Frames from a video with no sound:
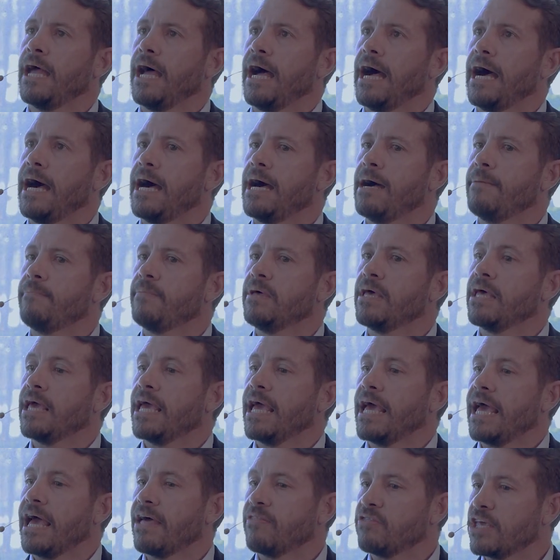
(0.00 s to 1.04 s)
and
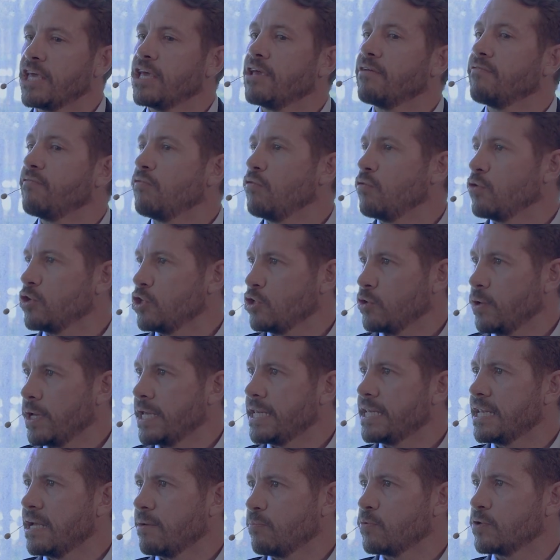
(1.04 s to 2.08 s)
therefore you
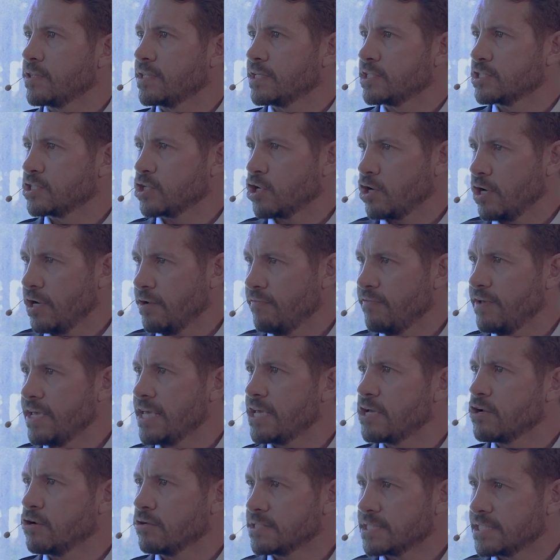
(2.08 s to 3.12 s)
end up with this
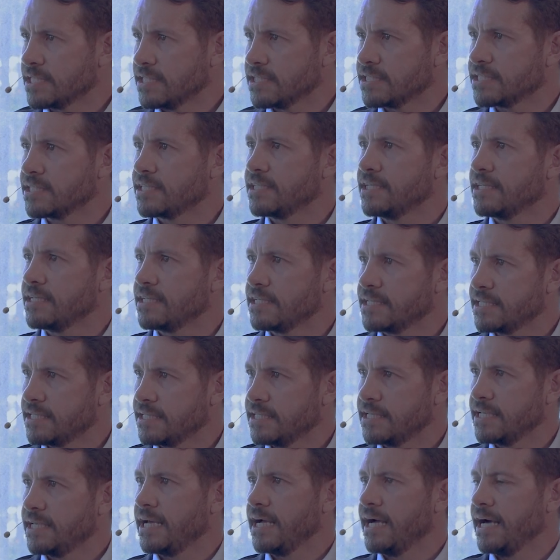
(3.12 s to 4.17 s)
very
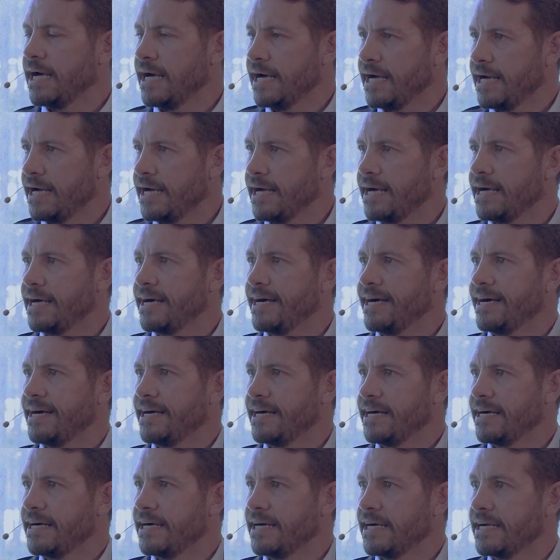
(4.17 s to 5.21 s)
consistent
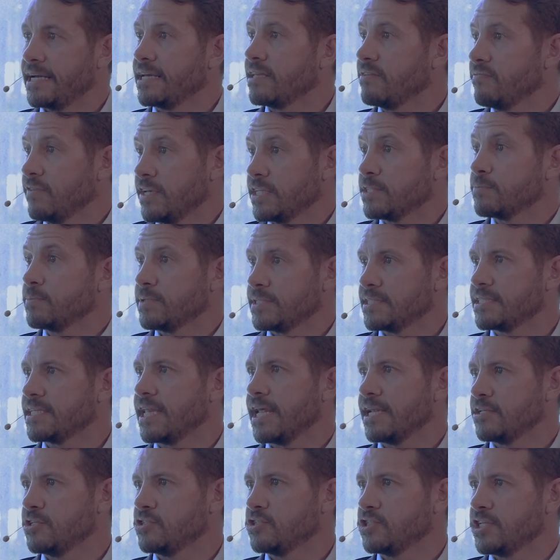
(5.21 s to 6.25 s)
investment
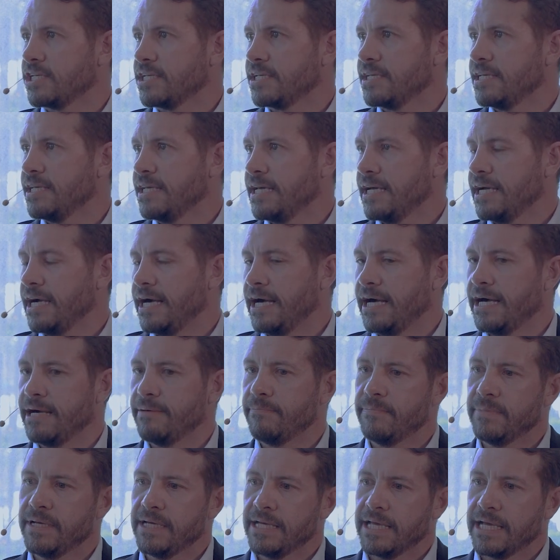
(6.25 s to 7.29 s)
strategy.
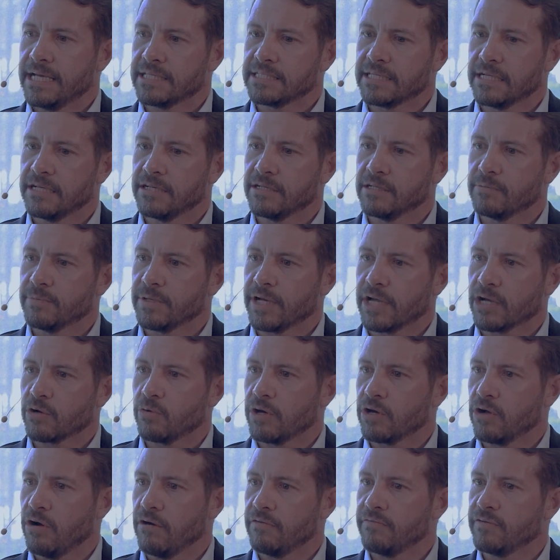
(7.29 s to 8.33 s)
It's a little bit, I
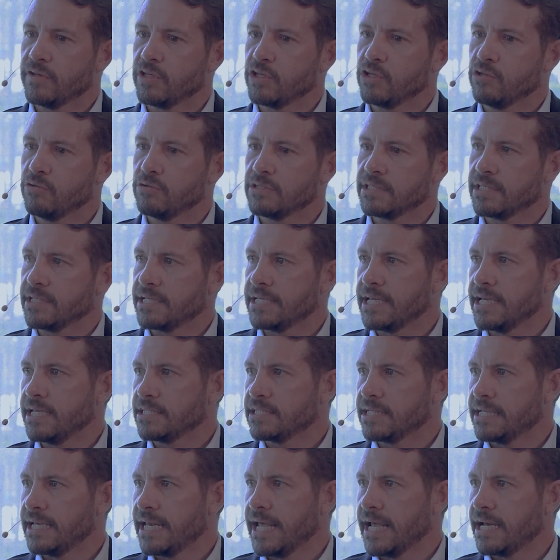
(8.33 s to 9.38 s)
quite often use the
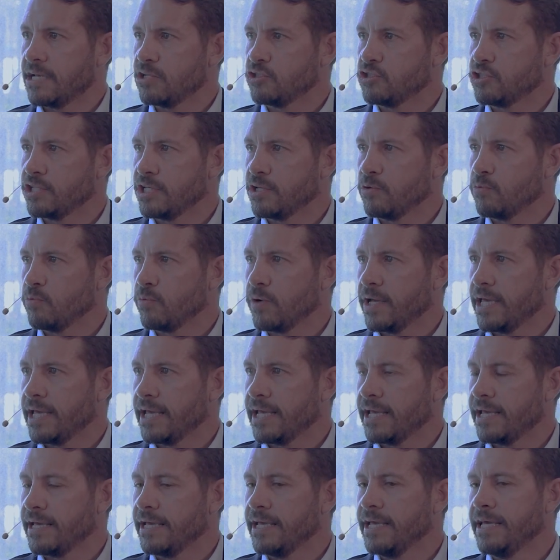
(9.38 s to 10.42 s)
tennis analogy
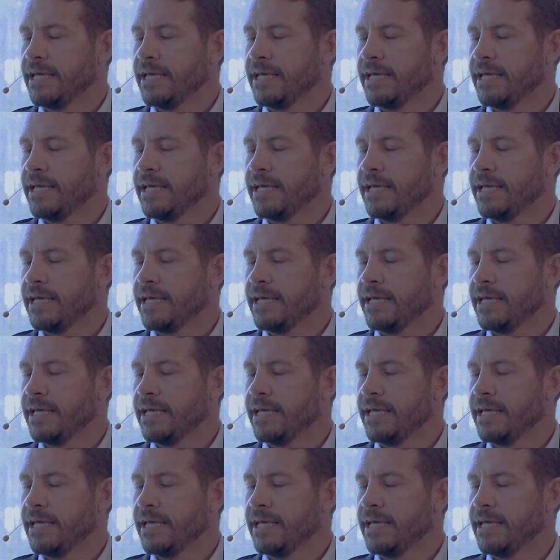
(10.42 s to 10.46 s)
where